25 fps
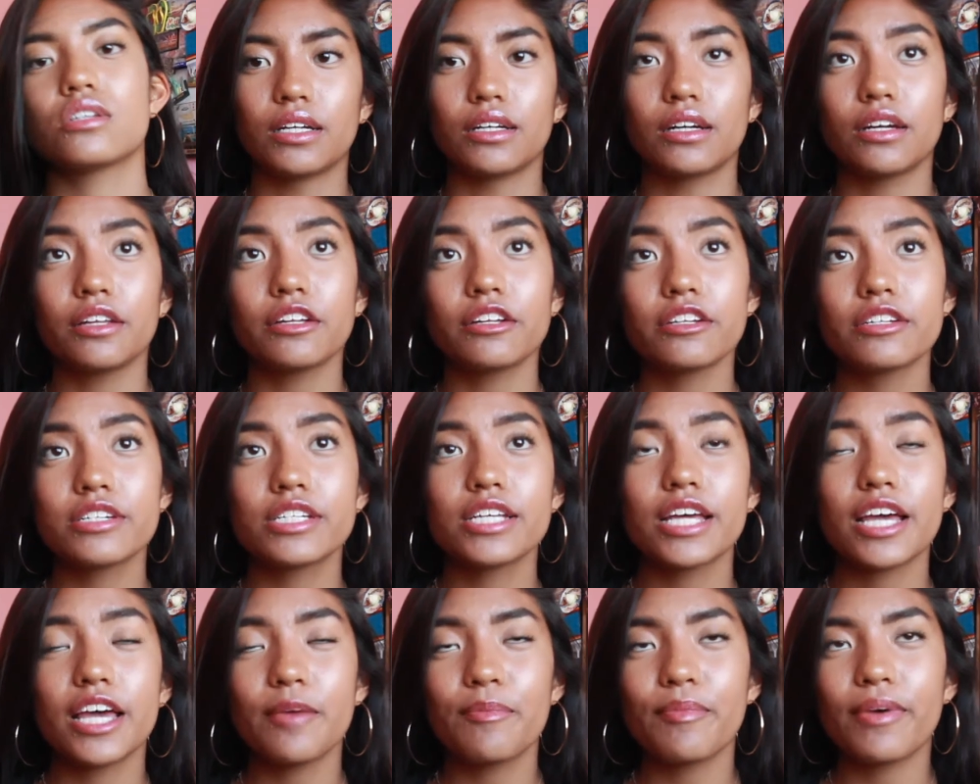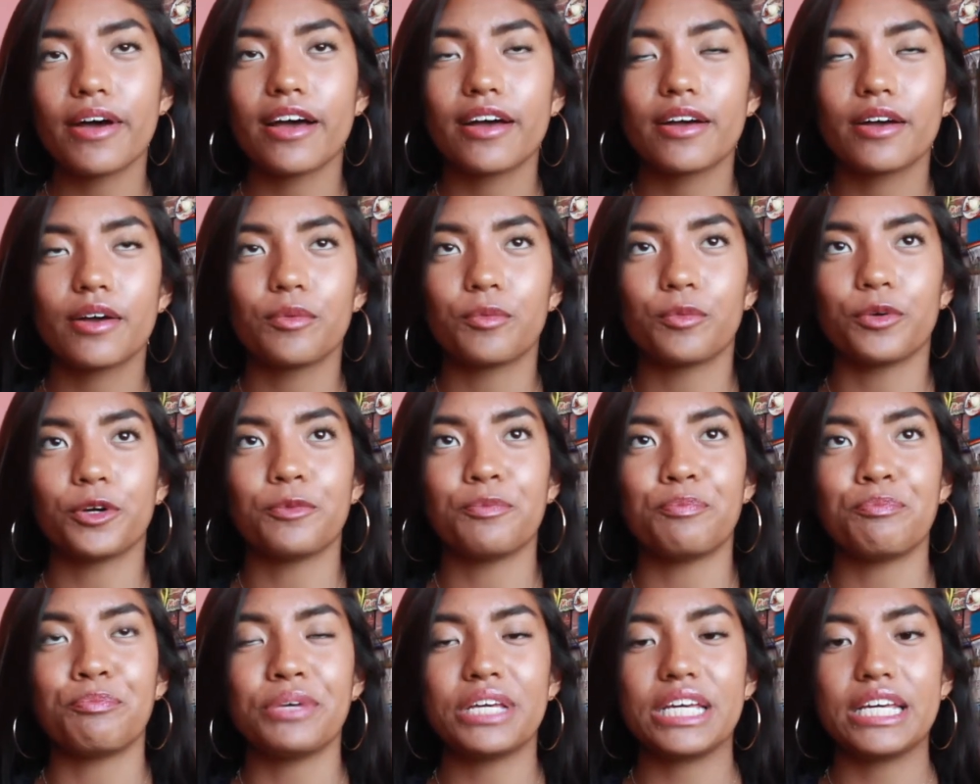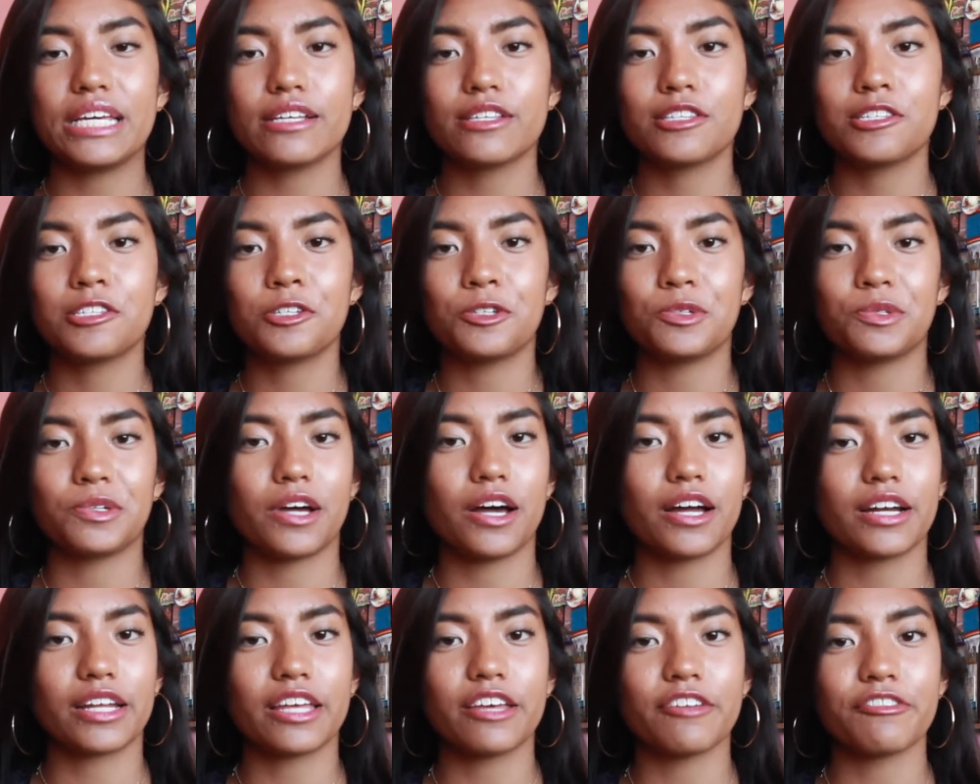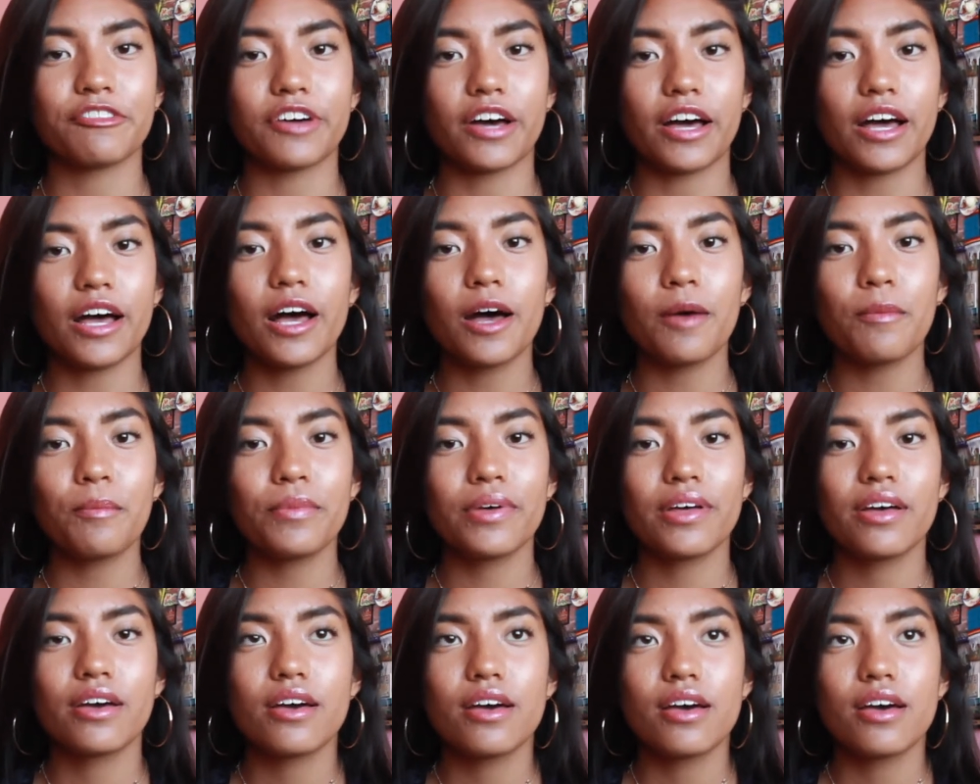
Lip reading: Another tip would be to not give up.